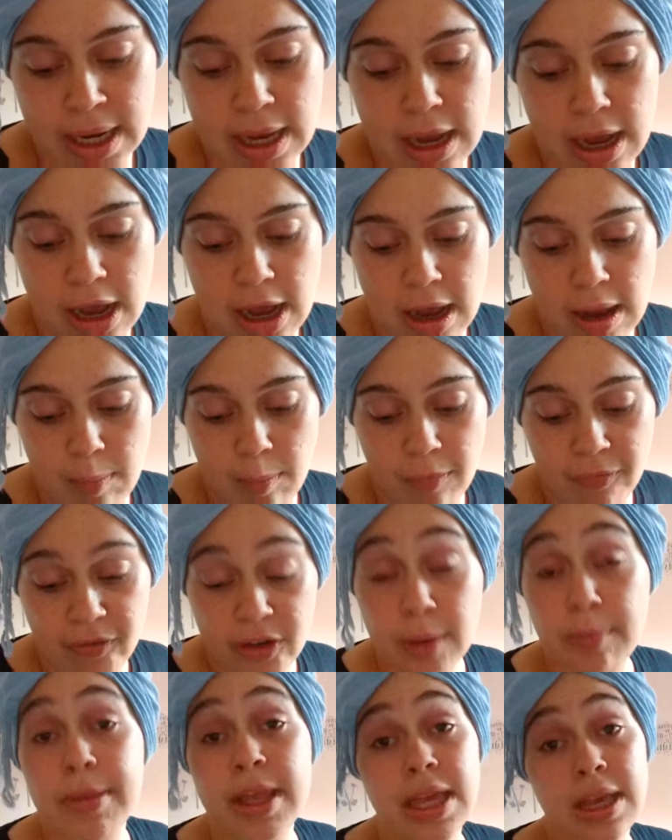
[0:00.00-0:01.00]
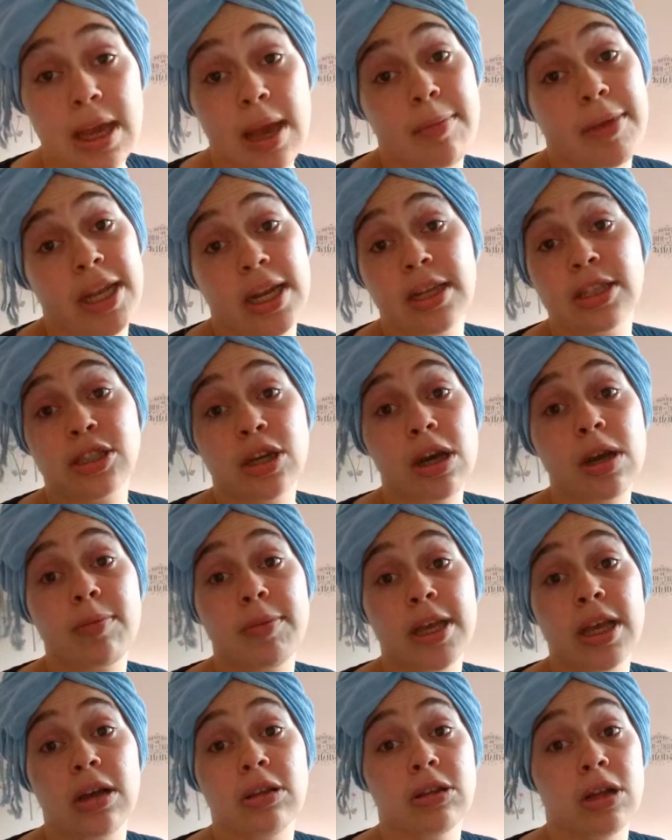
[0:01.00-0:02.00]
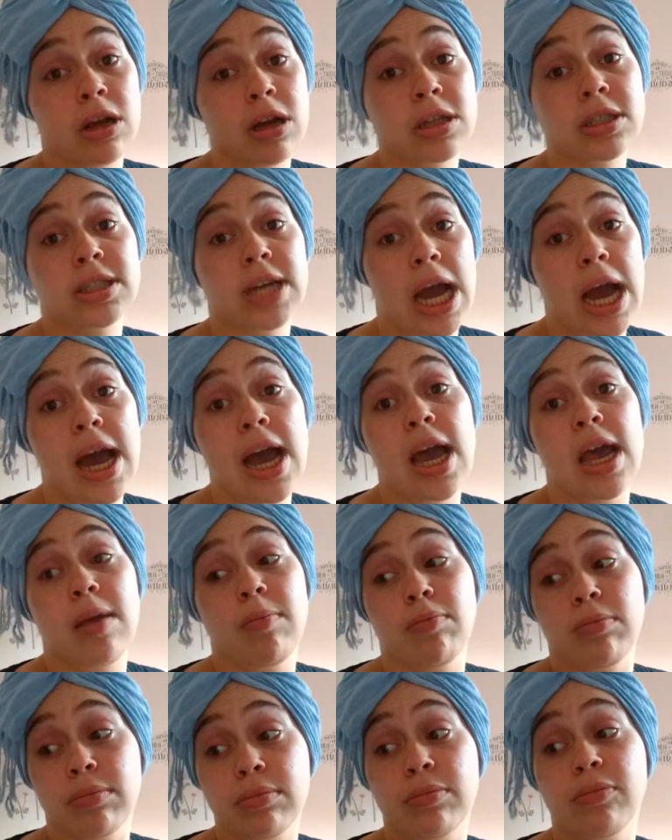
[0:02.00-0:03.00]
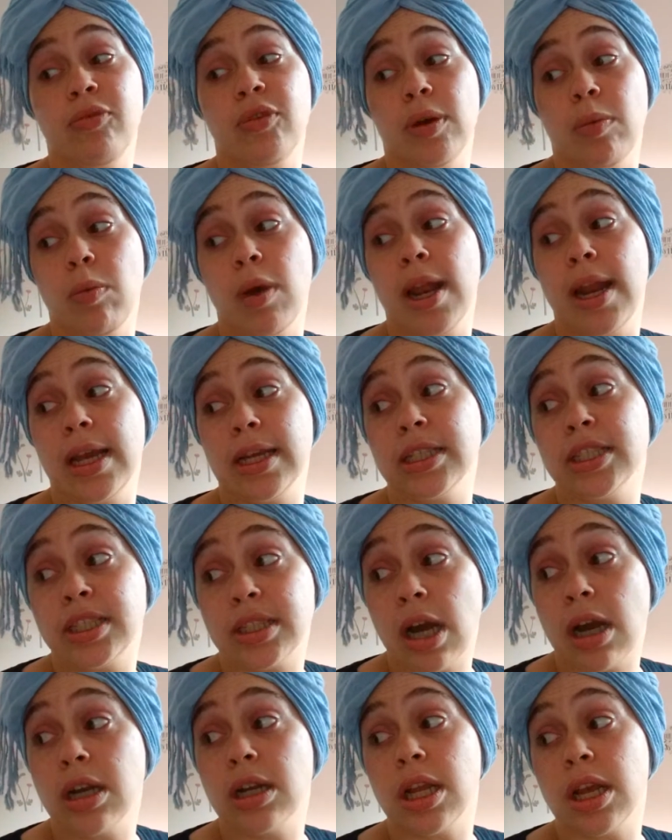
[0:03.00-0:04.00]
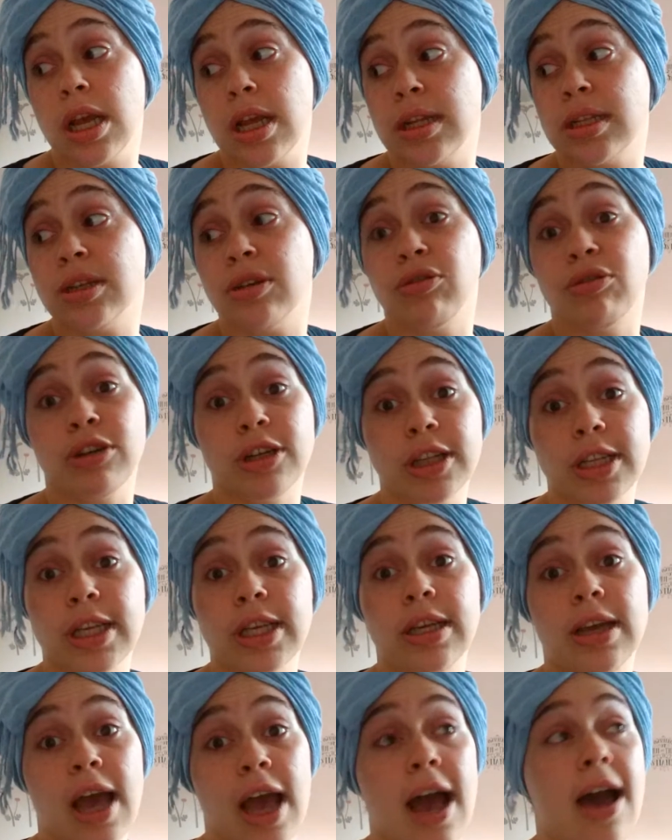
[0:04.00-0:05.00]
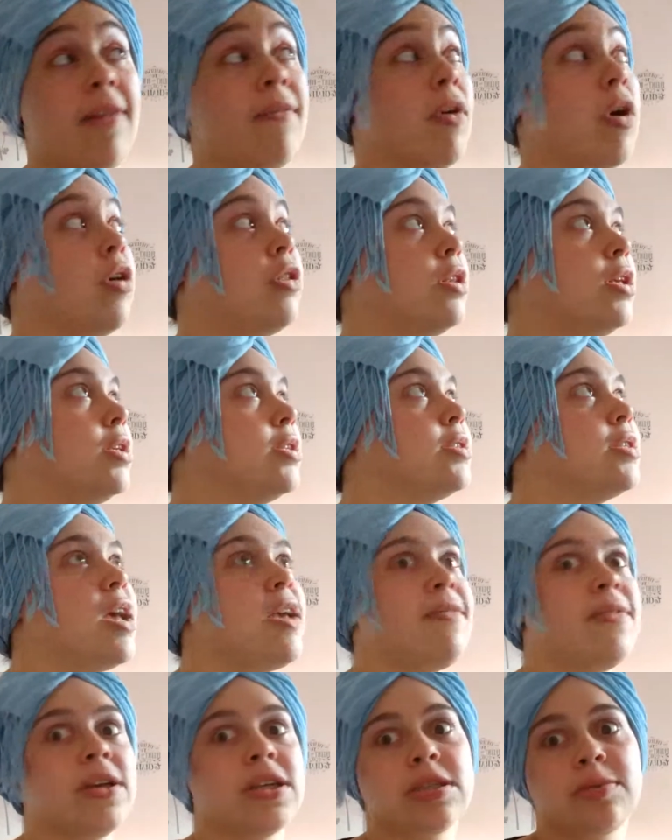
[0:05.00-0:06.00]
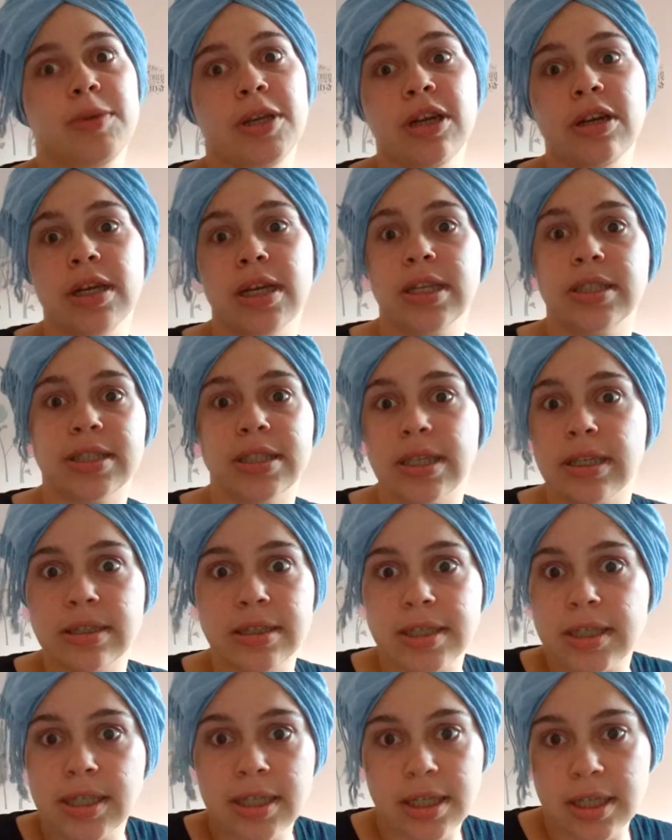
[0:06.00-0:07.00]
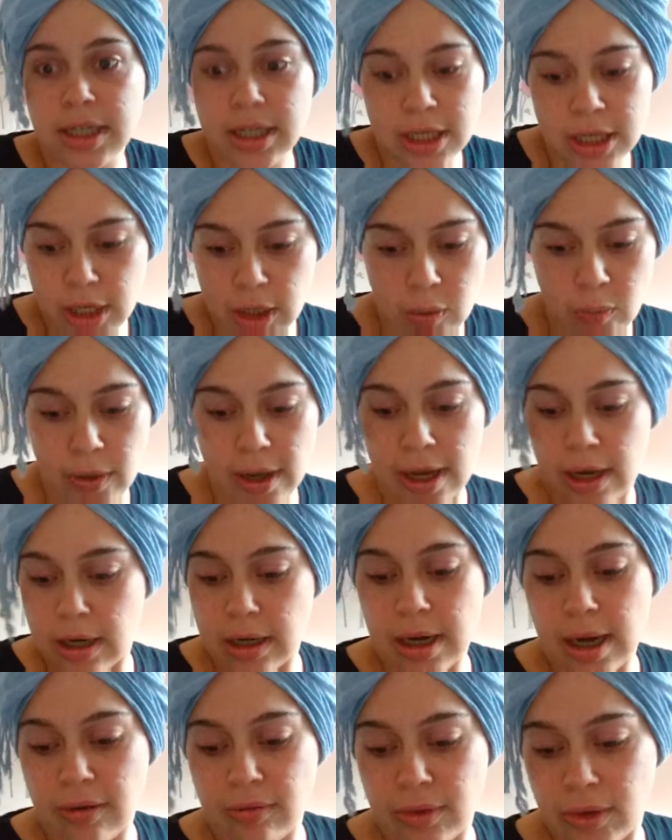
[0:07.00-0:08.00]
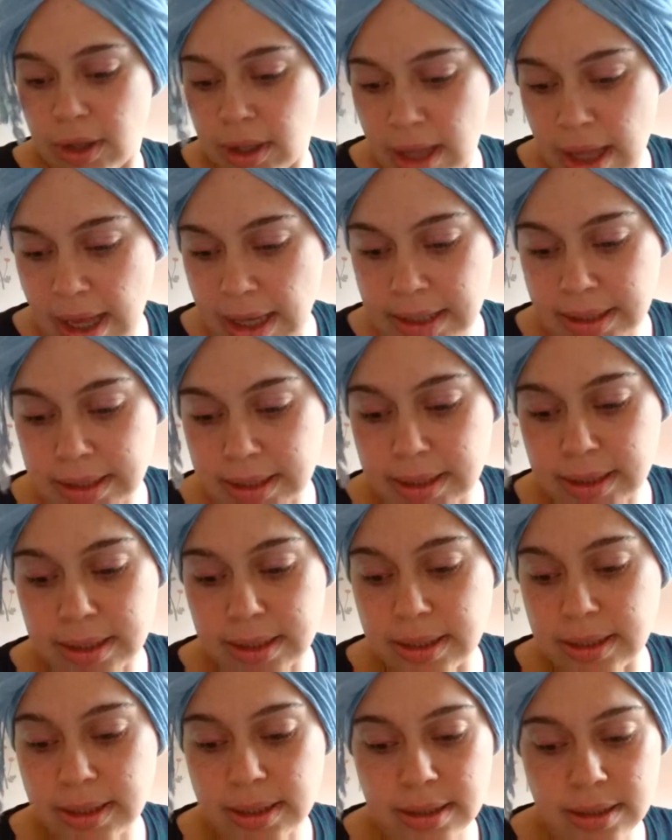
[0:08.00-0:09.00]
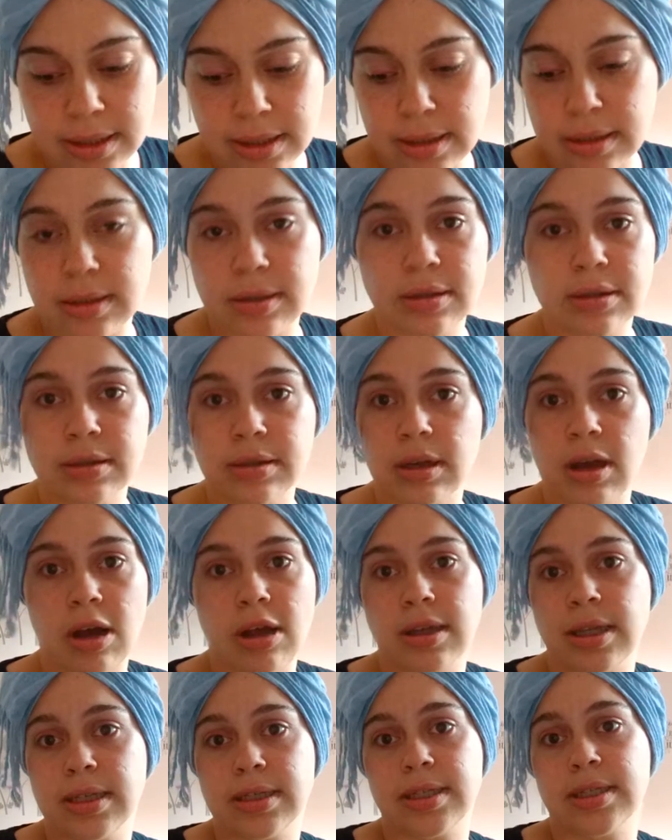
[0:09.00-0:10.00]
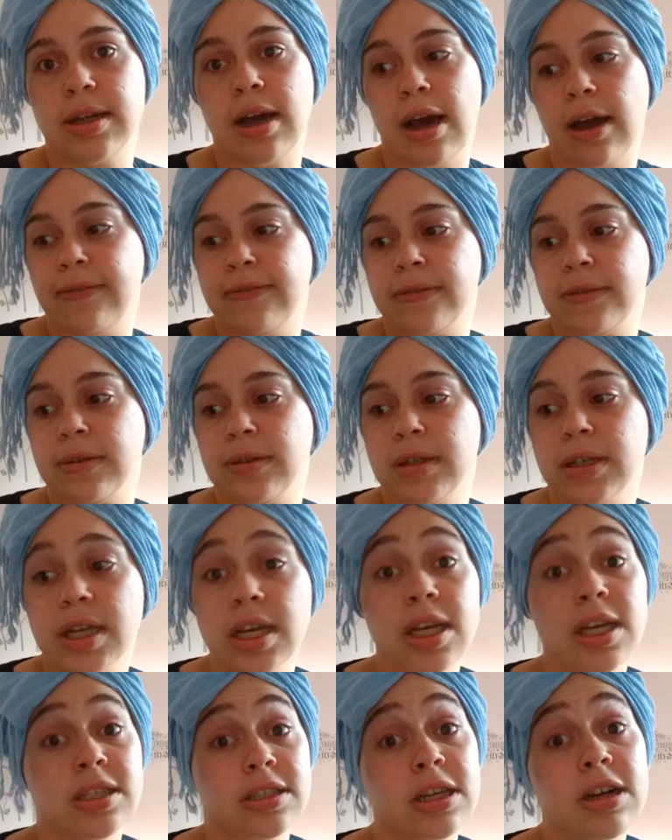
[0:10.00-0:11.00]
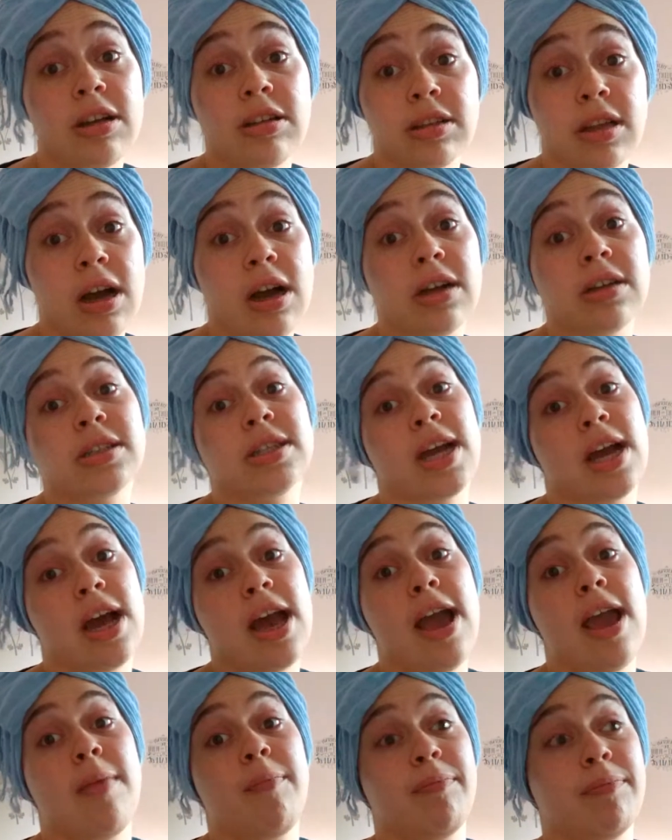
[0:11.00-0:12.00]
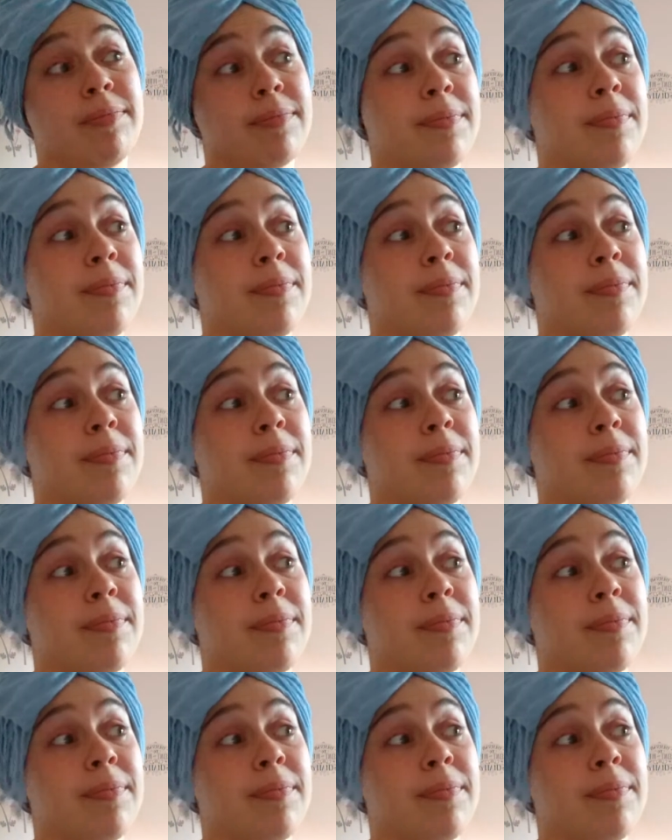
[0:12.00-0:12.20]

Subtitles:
For me, I mean, it took me a long time from when I started to really have all these life experiences where I realized all this stuff. It took a long time.